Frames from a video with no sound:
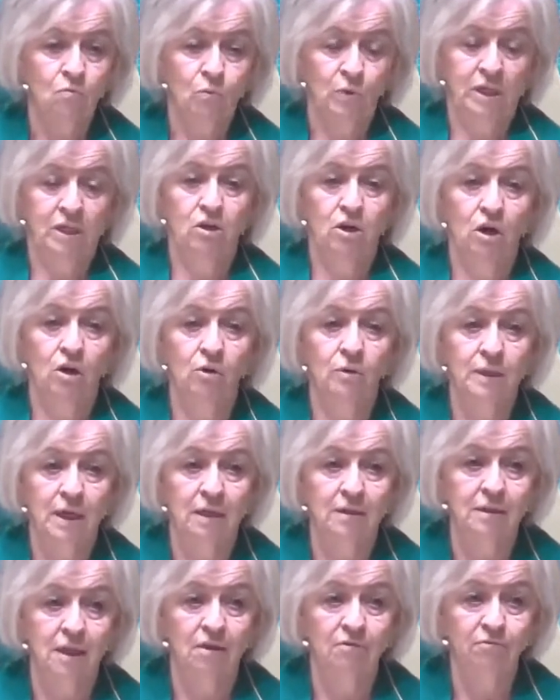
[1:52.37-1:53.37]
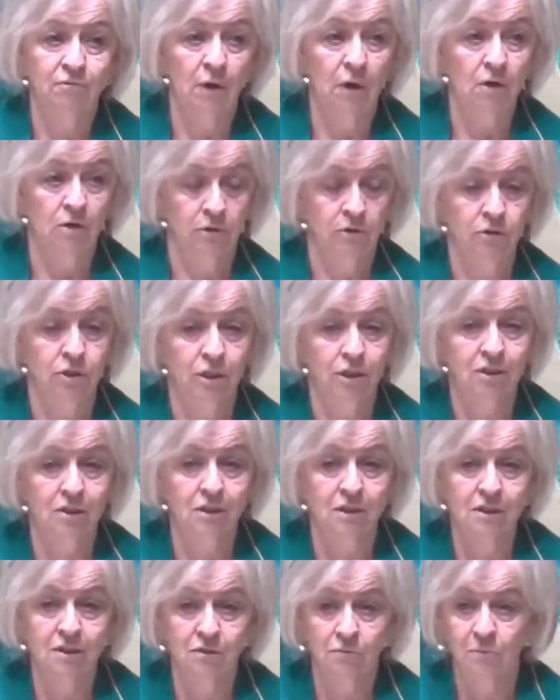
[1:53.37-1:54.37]
We know that they followed
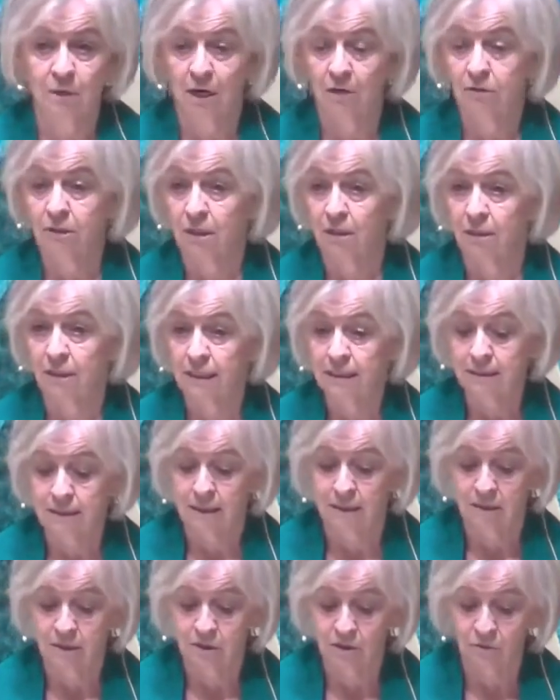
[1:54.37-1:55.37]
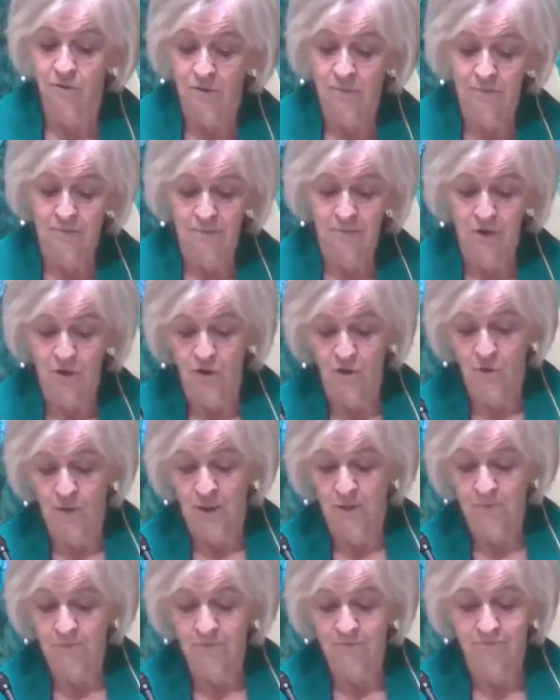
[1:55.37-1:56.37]
Jesus around and listened to
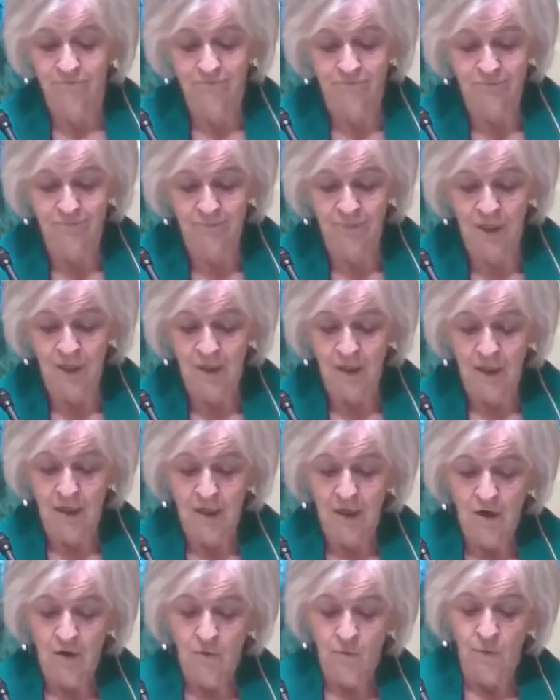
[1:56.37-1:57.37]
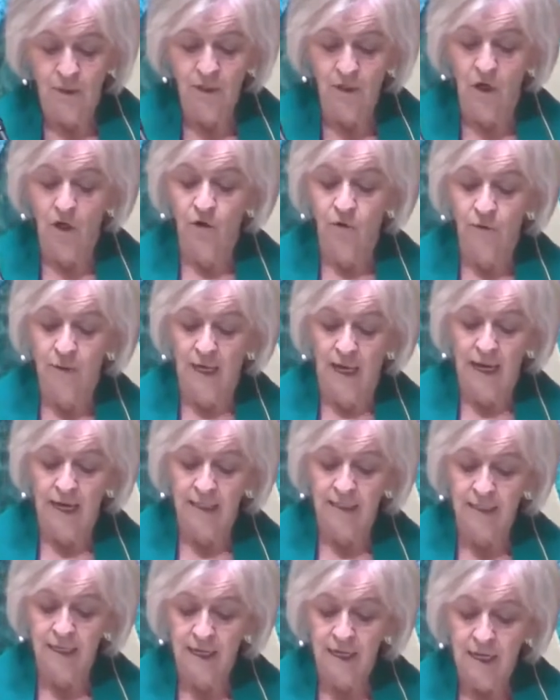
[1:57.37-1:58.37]
him. We know
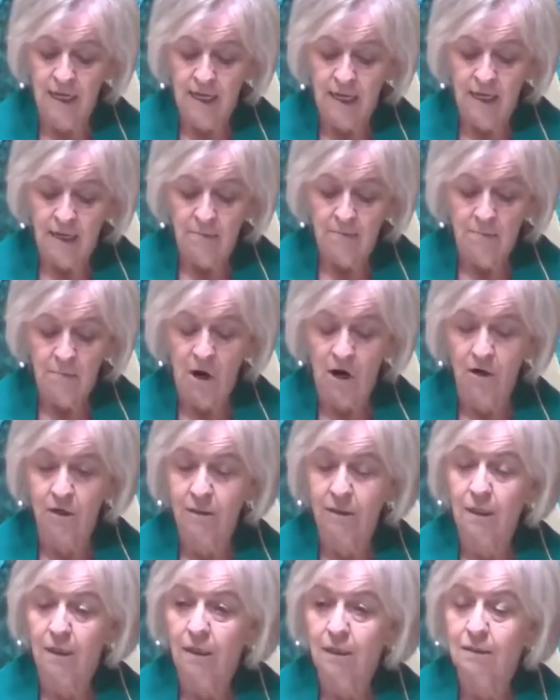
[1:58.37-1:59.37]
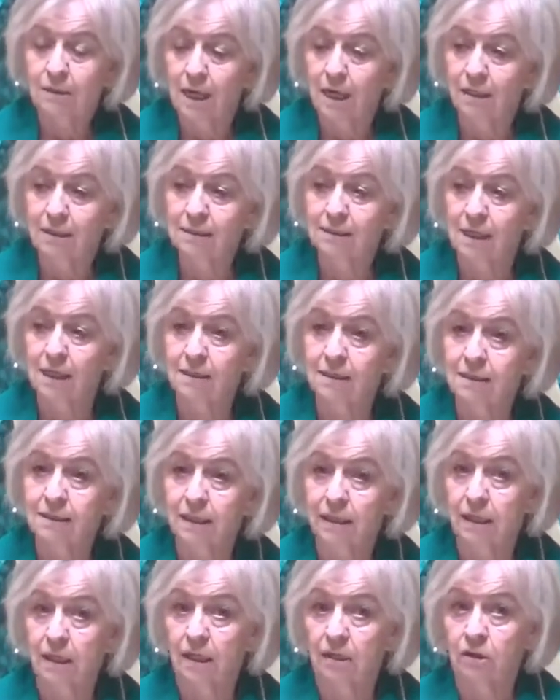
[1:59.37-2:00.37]
that Mark tells
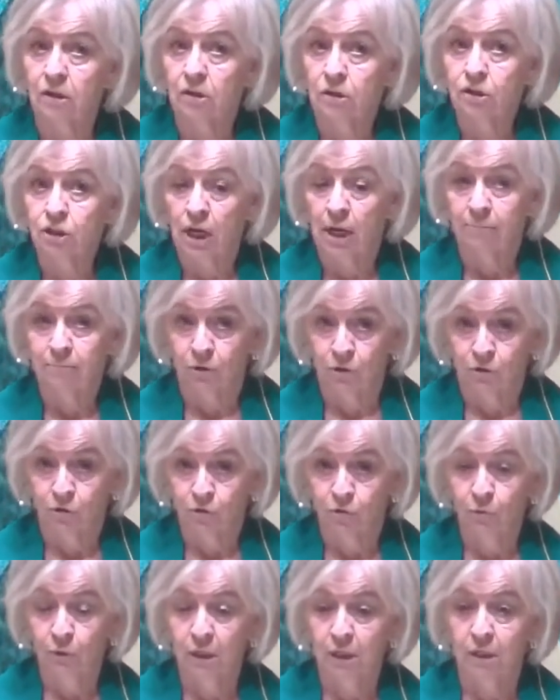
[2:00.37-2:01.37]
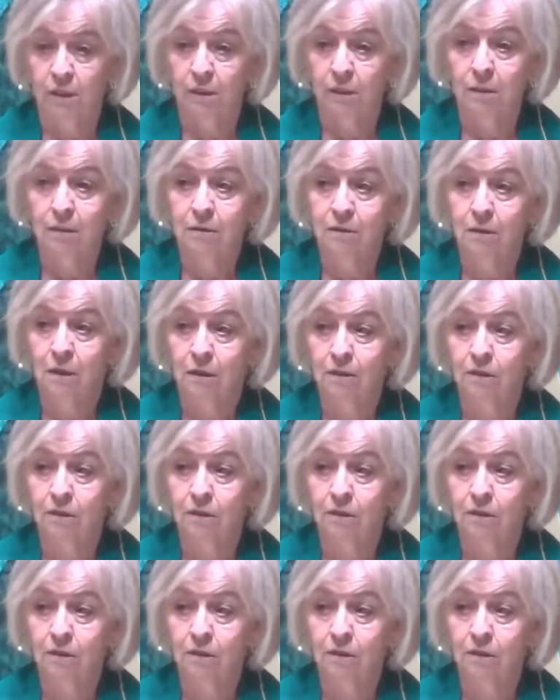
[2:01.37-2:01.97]
us in chapter 3,